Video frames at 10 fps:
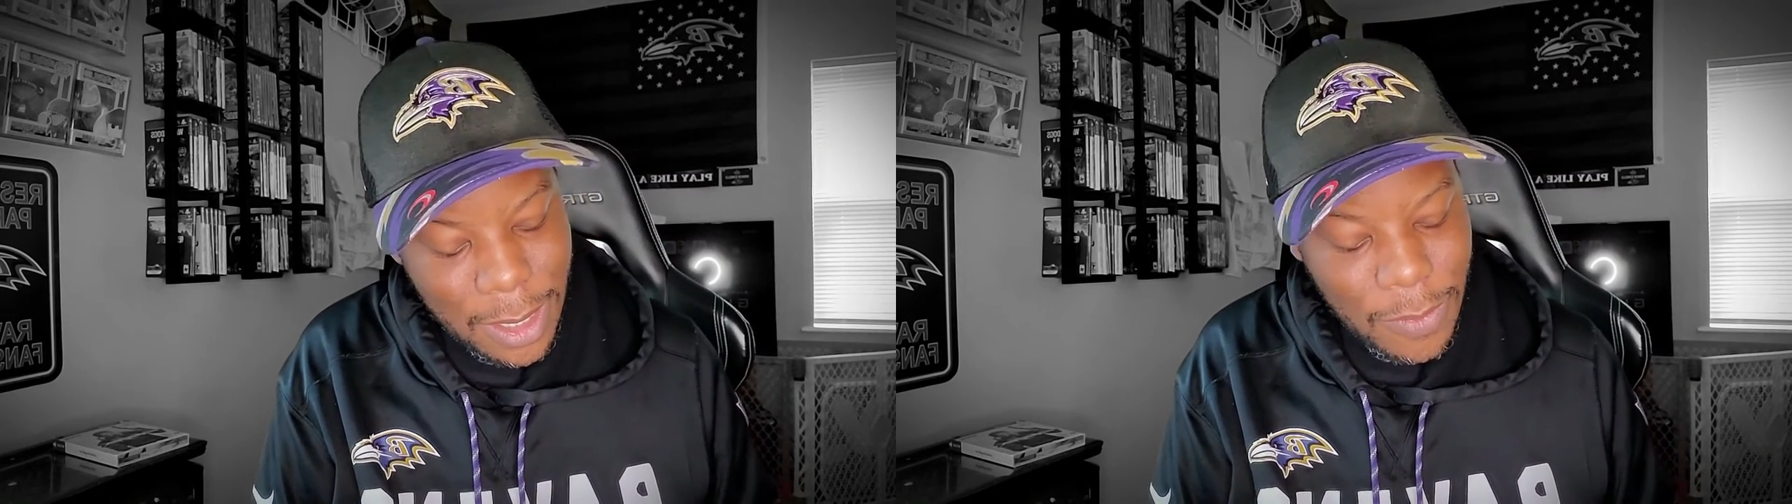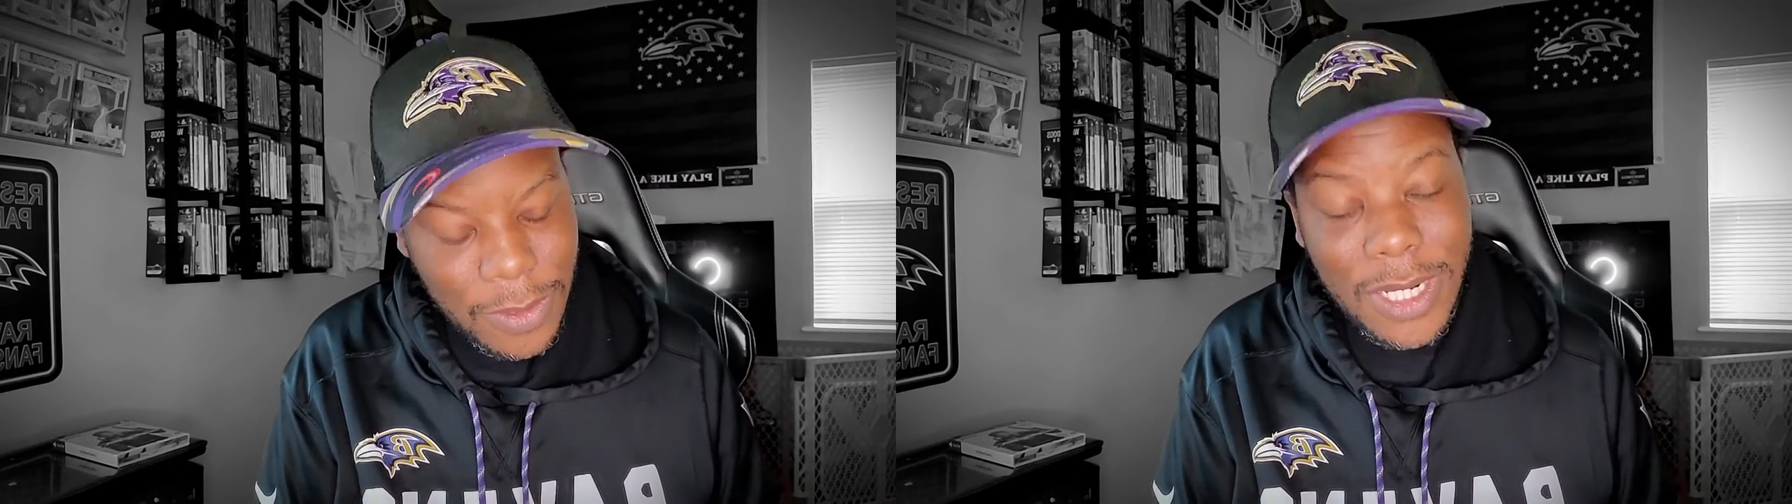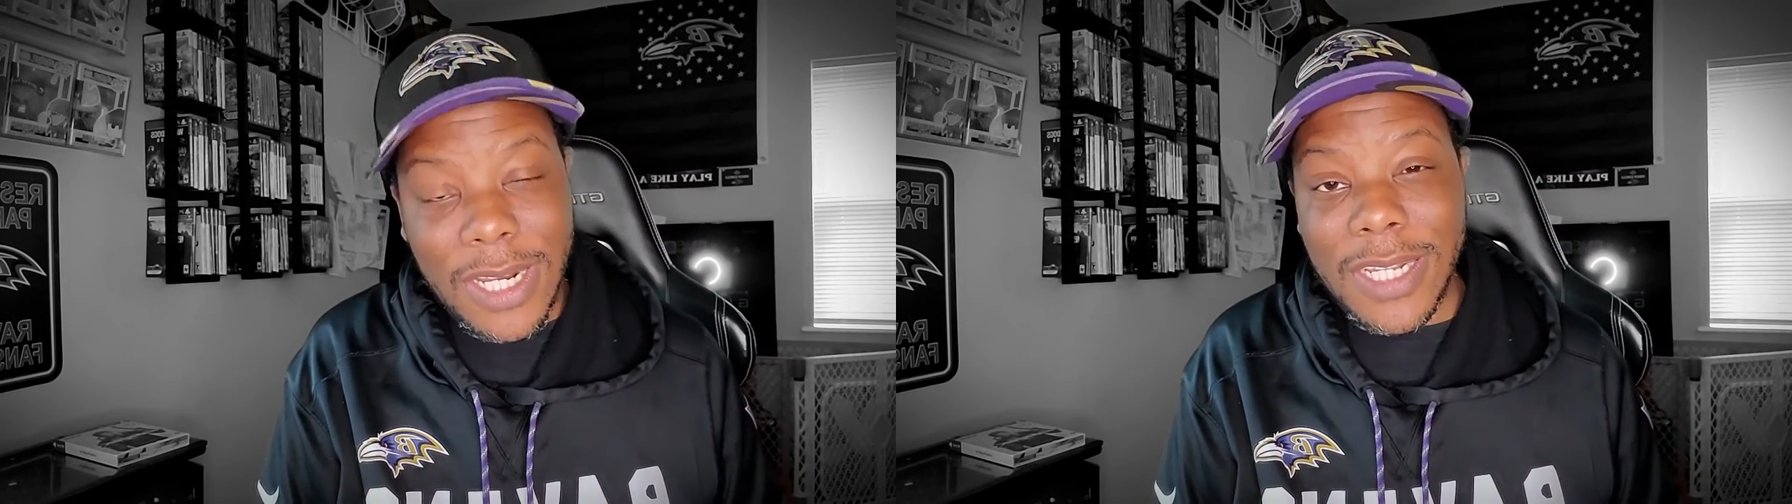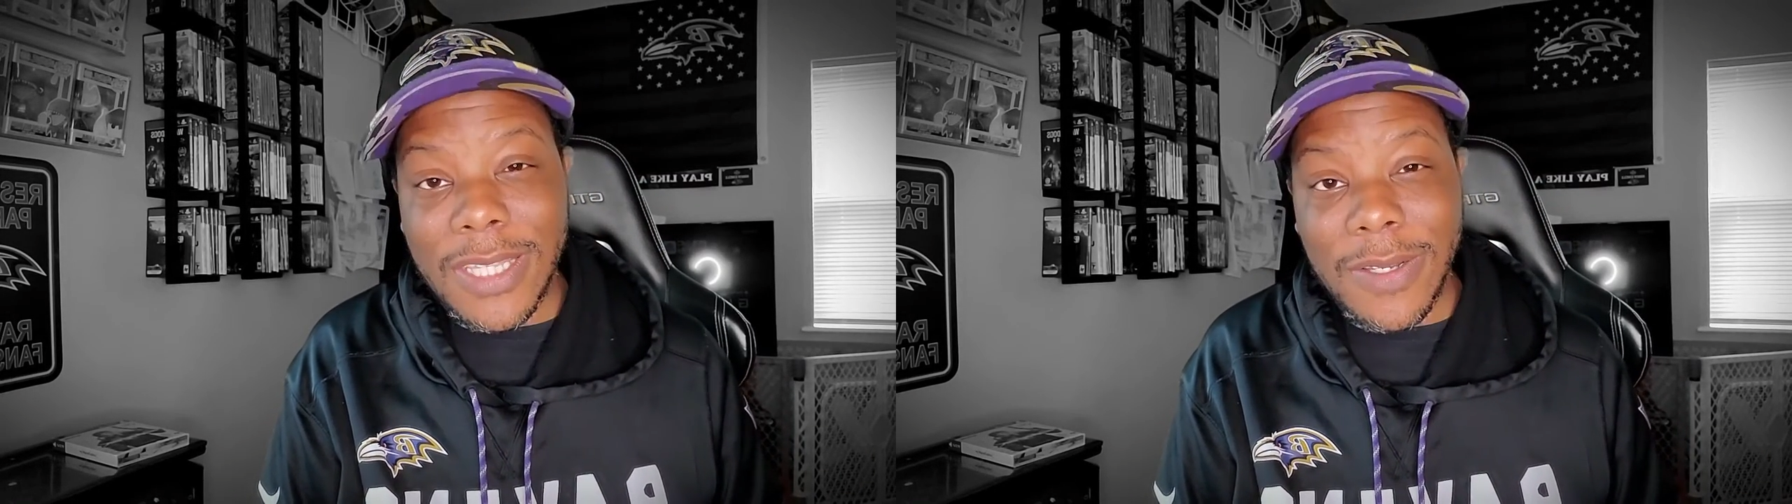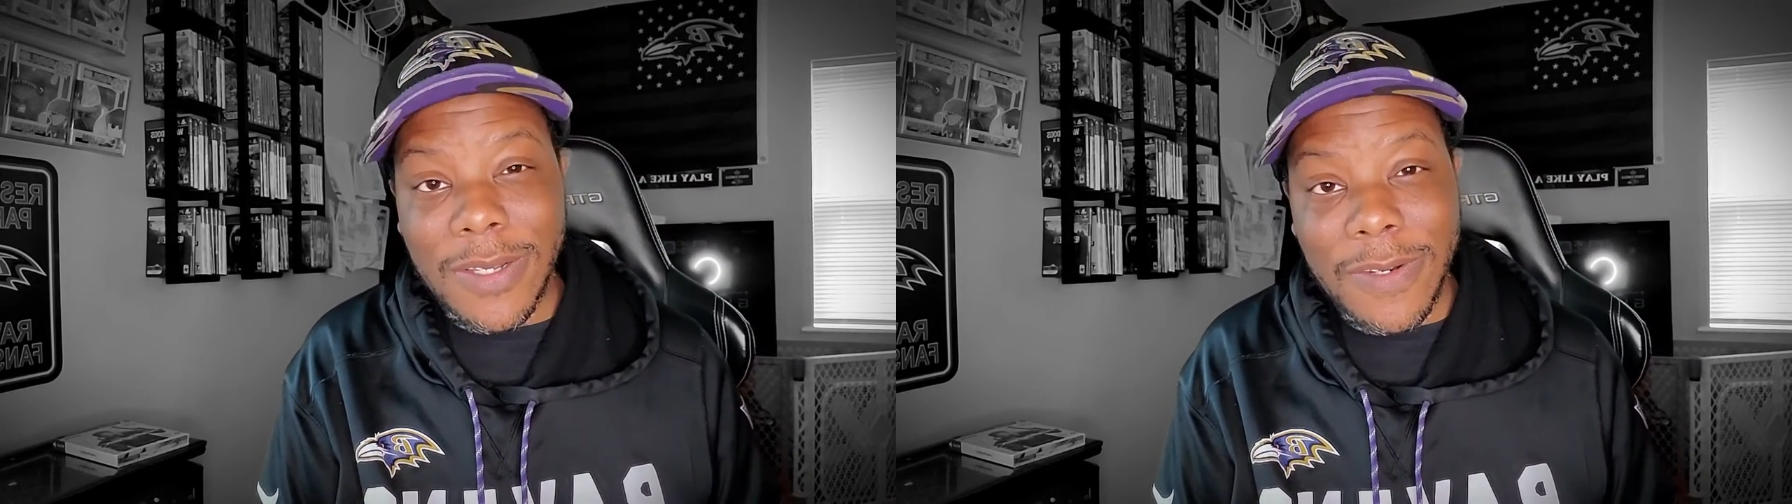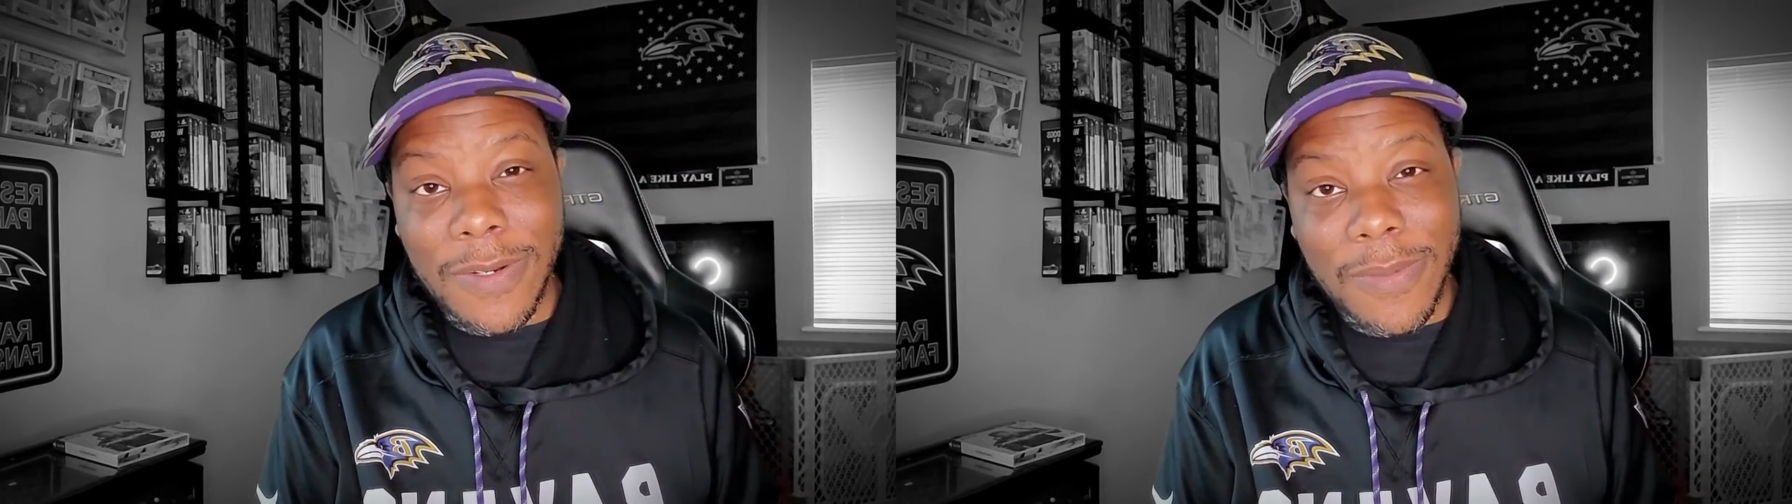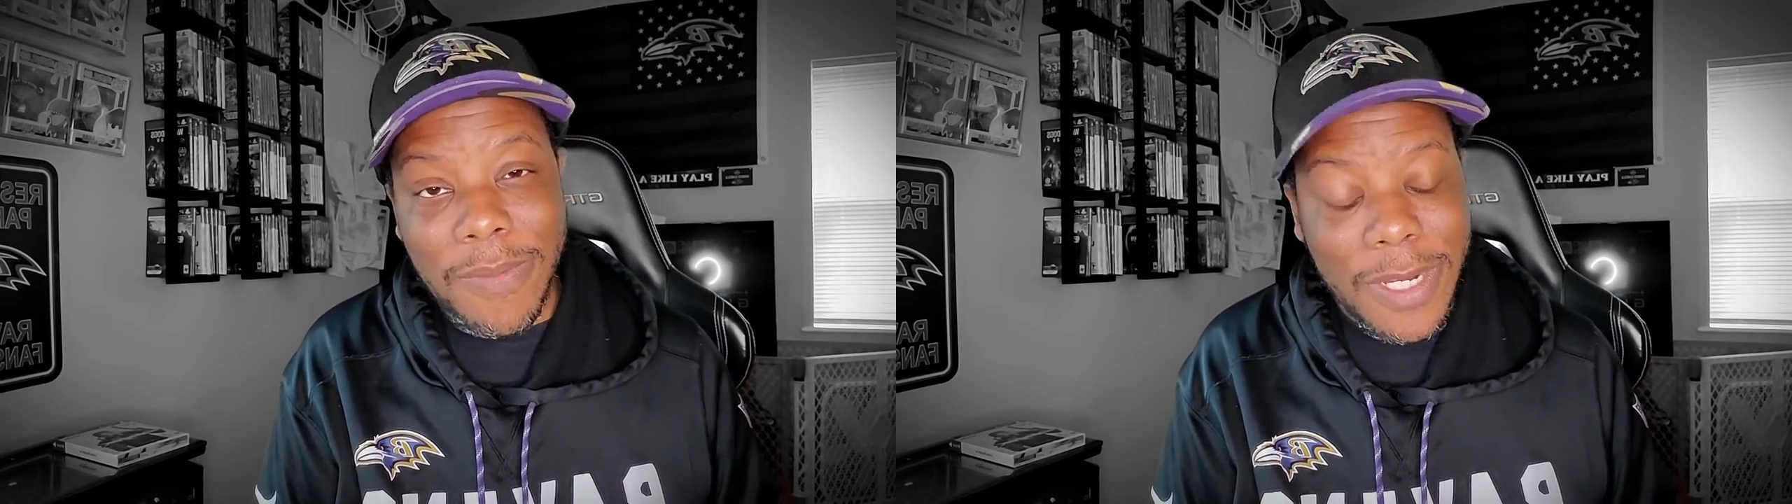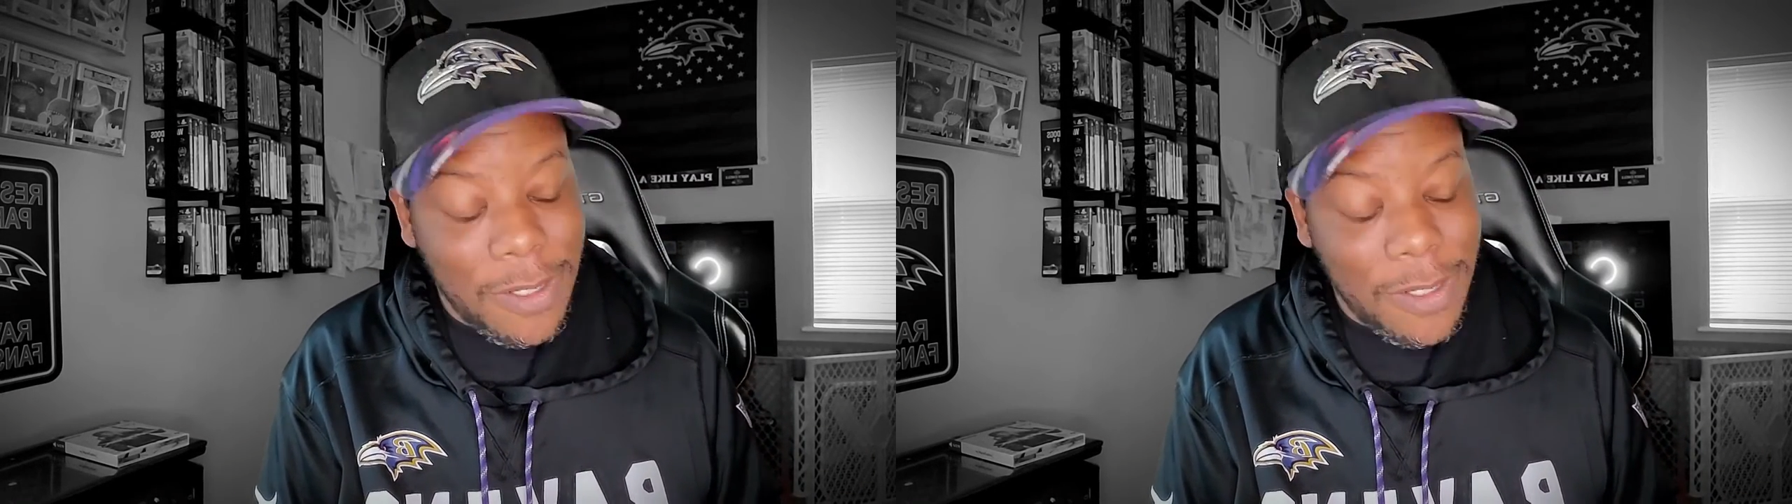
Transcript: Would y'all like to, me to